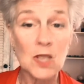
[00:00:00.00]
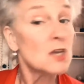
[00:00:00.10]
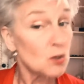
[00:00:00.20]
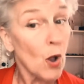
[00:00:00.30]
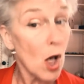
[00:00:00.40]

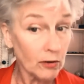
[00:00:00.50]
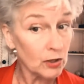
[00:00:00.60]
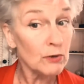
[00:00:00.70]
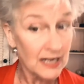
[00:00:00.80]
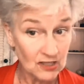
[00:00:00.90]
So all
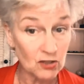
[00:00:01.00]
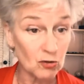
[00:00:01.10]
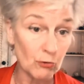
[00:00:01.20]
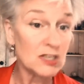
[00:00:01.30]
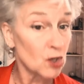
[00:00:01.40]
you need to
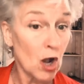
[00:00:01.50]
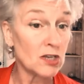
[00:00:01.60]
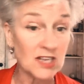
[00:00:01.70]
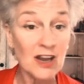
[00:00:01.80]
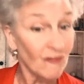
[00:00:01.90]
do is
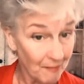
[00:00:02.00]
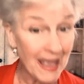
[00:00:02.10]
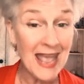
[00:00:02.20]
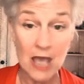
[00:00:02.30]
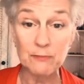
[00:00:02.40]
cause enough
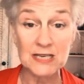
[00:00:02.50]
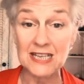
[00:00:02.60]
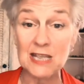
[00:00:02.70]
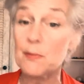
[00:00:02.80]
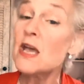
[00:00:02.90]
mayhem to
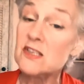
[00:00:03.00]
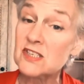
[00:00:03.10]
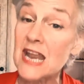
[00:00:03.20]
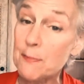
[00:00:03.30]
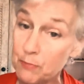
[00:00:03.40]
keep
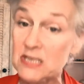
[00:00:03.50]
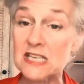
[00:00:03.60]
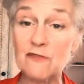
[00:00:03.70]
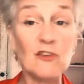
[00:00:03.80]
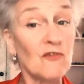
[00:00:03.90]
Snape
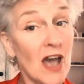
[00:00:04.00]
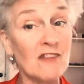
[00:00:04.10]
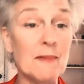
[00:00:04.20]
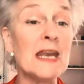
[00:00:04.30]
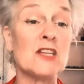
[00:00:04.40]
busy for
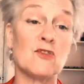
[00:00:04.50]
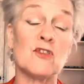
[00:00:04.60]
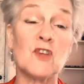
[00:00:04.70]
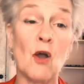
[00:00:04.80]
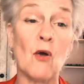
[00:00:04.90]
five minutes or
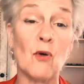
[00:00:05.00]
so.